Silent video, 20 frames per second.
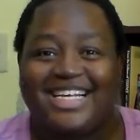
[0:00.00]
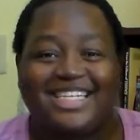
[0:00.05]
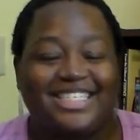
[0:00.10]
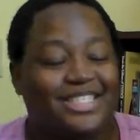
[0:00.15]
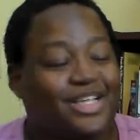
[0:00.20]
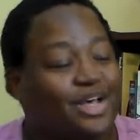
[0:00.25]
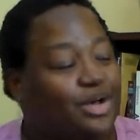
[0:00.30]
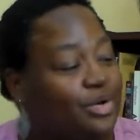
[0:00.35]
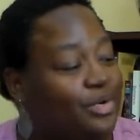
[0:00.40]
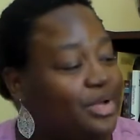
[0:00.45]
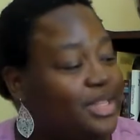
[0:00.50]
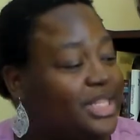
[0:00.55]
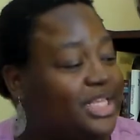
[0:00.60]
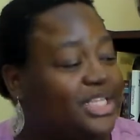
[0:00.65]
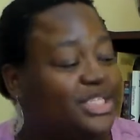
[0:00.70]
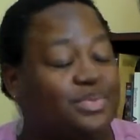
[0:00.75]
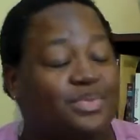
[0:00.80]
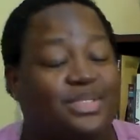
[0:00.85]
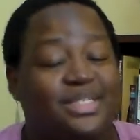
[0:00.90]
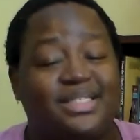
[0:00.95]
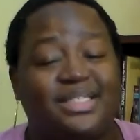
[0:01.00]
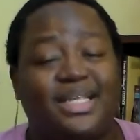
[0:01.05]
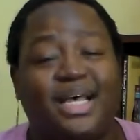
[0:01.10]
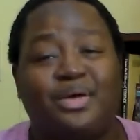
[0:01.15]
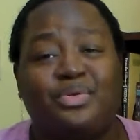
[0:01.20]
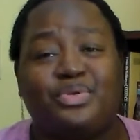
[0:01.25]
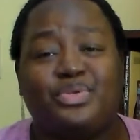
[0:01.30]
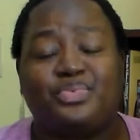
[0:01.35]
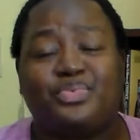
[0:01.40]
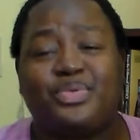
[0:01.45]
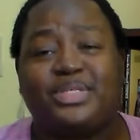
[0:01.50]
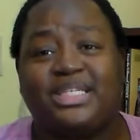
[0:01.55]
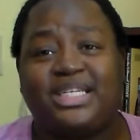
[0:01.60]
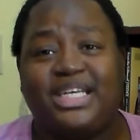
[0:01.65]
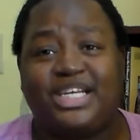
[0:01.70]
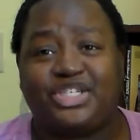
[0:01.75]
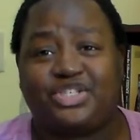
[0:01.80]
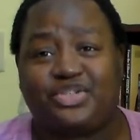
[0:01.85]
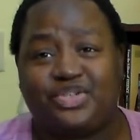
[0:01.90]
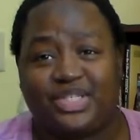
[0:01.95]
So this one sounds
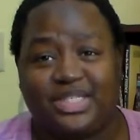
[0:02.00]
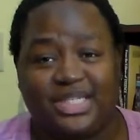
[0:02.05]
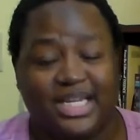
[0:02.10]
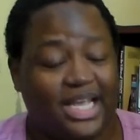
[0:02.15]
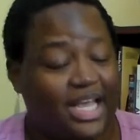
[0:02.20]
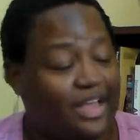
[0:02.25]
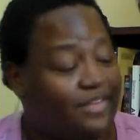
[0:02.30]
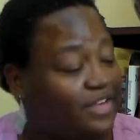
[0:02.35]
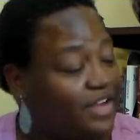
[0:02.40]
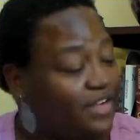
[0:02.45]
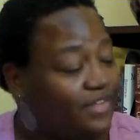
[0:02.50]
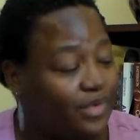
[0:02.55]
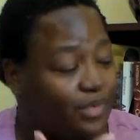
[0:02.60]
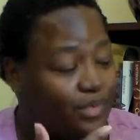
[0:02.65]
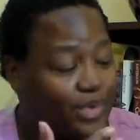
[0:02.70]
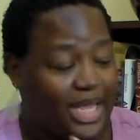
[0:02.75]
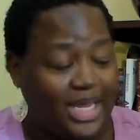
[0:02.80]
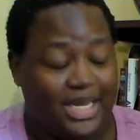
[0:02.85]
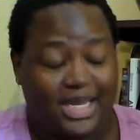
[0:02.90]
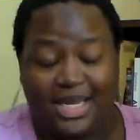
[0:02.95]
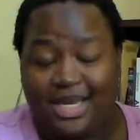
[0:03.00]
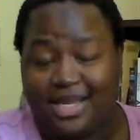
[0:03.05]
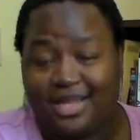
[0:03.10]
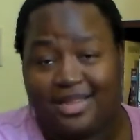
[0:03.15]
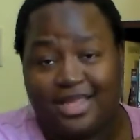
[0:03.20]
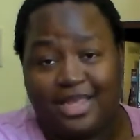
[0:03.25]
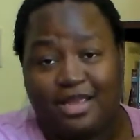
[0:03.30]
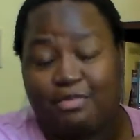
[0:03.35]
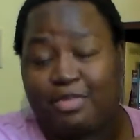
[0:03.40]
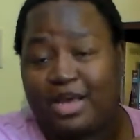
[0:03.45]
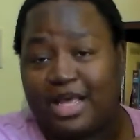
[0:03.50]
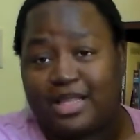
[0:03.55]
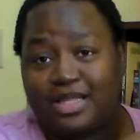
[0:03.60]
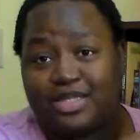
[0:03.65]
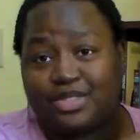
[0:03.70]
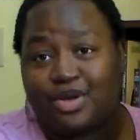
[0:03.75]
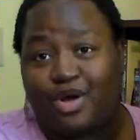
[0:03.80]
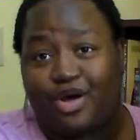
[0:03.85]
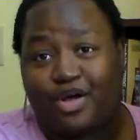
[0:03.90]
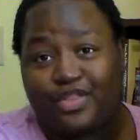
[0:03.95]
really interesting. I've never read anything by
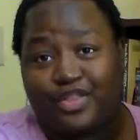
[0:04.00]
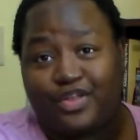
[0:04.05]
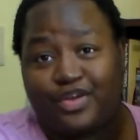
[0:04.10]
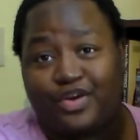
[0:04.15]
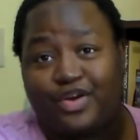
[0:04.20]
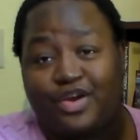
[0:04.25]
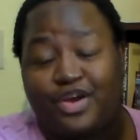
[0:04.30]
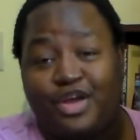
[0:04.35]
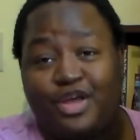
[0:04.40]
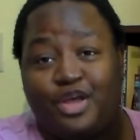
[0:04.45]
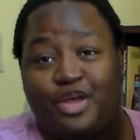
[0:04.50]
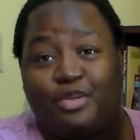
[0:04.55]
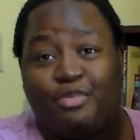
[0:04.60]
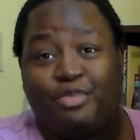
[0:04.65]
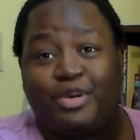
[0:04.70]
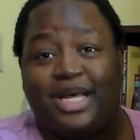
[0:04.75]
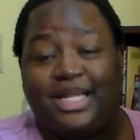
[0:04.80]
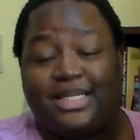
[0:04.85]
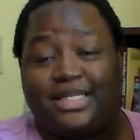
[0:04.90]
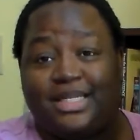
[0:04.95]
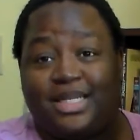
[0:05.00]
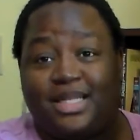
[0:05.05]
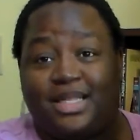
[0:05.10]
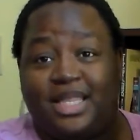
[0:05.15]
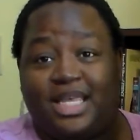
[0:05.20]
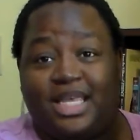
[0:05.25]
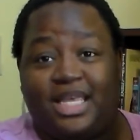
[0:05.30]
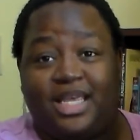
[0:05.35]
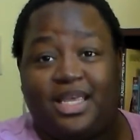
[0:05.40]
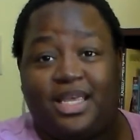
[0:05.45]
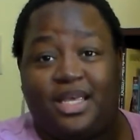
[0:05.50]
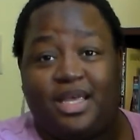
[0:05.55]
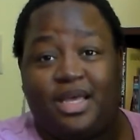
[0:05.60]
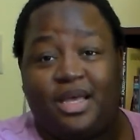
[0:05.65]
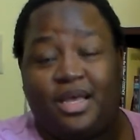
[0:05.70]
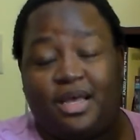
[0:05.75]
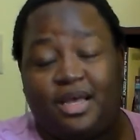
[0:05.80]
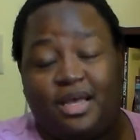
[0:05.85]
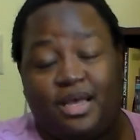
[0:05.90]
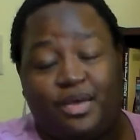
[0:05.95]
this author, but
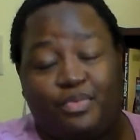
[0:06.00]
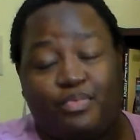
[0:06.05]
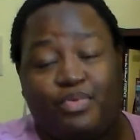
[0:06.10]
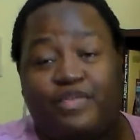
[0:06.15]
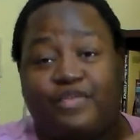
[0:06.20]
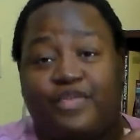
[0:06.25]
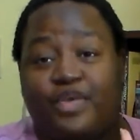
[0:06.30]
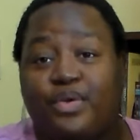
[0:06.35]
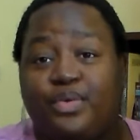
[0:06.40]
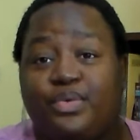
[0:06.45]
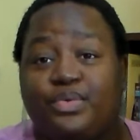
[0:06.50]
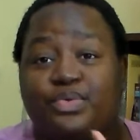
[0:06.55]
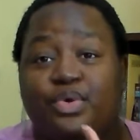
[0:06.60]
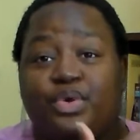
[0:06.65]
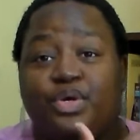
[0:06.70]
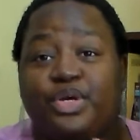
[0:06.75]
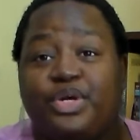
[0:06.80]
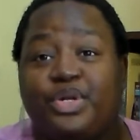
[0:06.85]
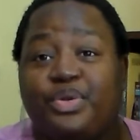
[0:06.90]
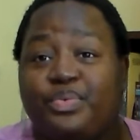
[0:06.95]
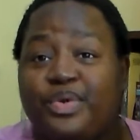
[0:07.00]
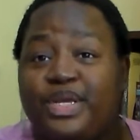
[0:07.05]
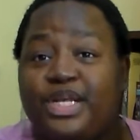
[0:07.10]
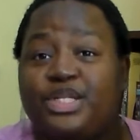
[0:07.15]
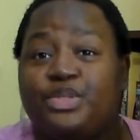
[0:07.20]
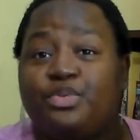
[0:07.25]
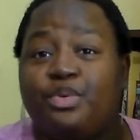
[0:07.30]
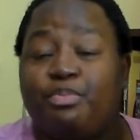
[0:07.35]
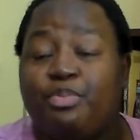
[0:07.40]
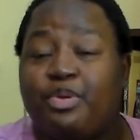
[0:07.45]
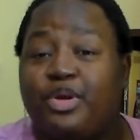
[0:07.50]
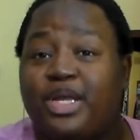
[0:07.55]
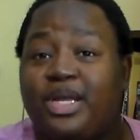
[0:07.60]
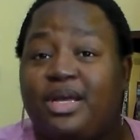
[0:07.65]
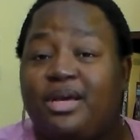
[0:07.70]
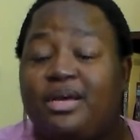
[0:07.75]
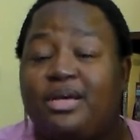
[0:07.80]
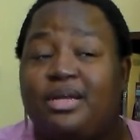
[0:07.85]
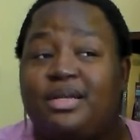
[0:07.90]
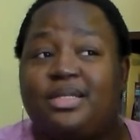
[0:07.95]
the reviews on Goodreads were pretty
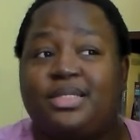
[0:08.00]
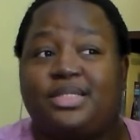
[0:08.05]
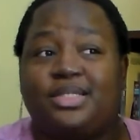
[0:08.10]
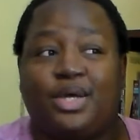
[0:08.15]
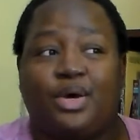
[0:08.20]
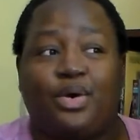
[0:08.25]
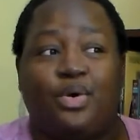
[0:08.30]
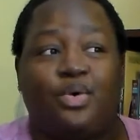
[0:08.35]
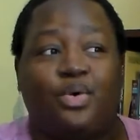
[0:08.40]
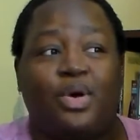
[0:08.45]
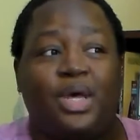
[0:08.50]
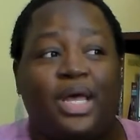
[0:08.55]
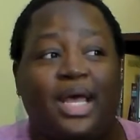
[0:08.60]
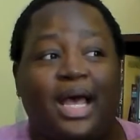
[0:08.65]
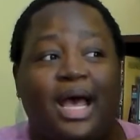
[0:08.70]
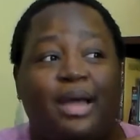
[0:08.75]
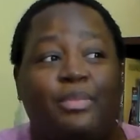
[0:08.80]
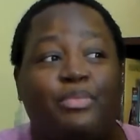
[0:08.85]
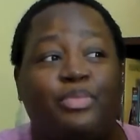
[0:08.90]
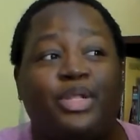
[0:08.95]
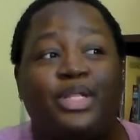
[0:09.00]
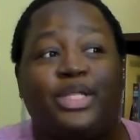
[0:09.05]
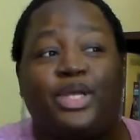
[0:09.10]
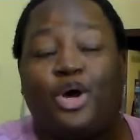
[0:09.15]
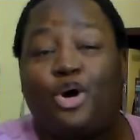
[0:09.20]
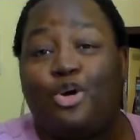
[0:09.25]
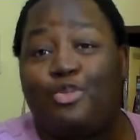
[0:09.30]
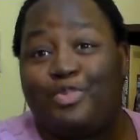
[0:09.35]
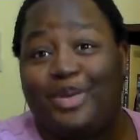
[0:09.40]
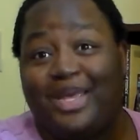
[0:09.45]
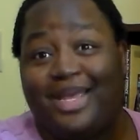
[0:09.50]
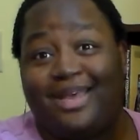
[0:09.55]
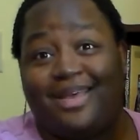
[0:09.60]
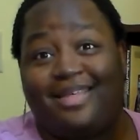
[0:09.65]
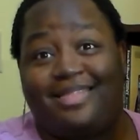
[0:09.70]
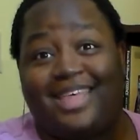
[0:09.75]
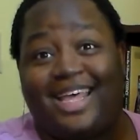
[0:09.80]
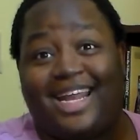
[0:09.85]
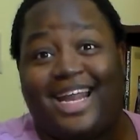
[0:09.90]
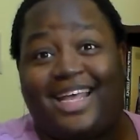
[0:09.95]
good, so I'm really hoping
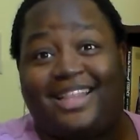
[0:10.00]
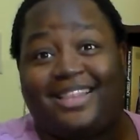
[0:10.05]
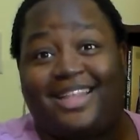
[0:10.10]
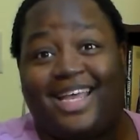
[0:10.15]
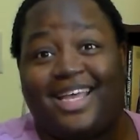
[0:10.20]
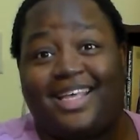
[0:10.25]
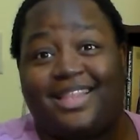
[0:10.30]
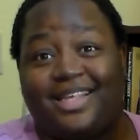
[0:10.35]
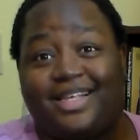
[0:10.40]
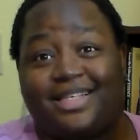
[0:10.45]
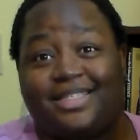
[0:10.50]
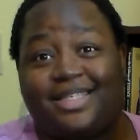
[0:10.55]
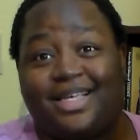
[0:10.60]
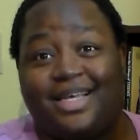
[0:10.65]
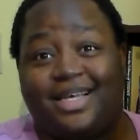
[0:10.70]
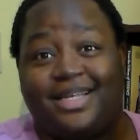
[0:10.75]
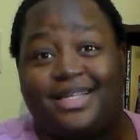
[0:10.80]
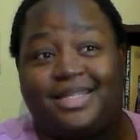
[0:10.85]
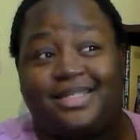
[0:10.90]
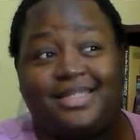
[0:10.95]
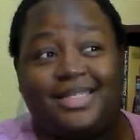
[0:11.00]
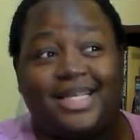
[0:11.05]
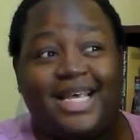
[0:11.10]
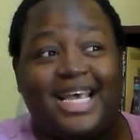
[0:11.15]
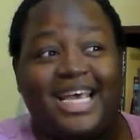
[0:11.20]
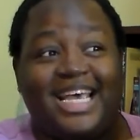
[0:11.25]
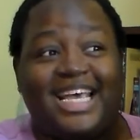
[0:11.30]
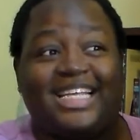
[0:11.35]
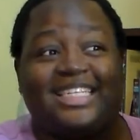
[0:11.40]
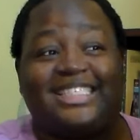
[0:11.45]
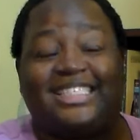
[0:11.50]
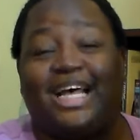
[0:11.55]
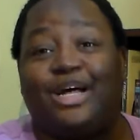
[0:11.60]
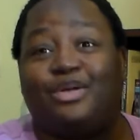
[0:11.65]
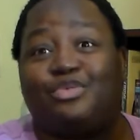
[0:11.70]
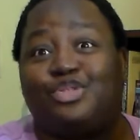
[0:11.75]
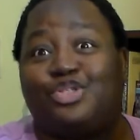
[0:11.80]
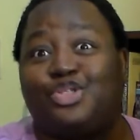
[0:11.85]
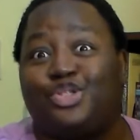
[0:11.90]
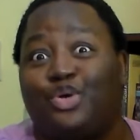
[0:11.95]
that I like this because it
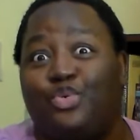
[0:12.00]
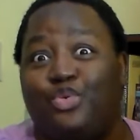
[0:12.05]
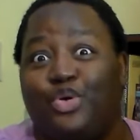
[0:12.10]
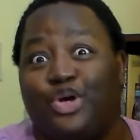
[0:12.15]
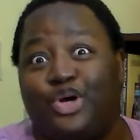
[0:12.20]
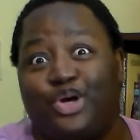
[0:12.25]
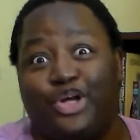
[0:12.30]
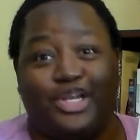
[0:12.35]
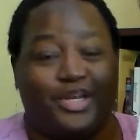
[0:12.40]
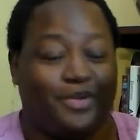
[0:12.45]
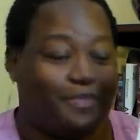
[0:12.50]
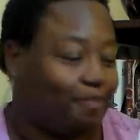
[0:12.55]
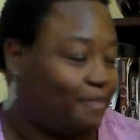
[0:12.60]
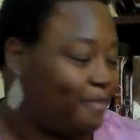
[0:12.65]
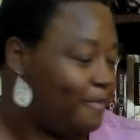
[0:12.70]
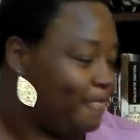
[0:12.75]
sounds so good.